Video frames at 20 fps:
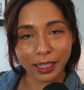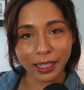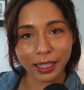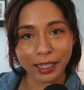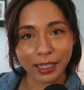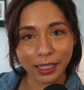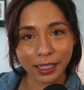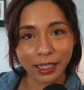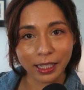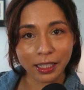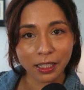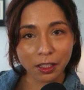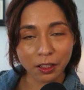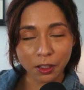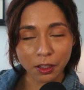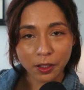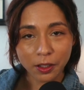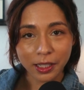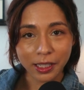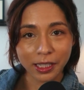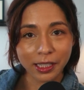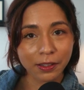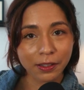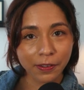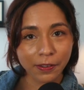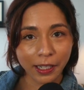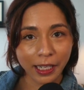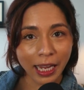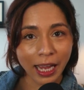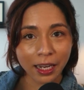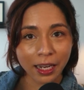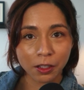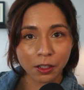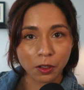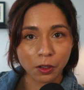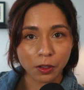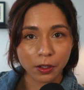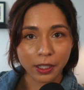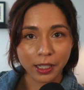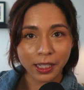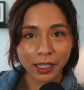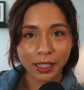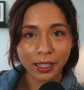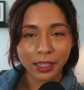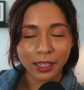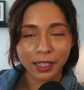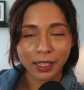in a, you know, in a different category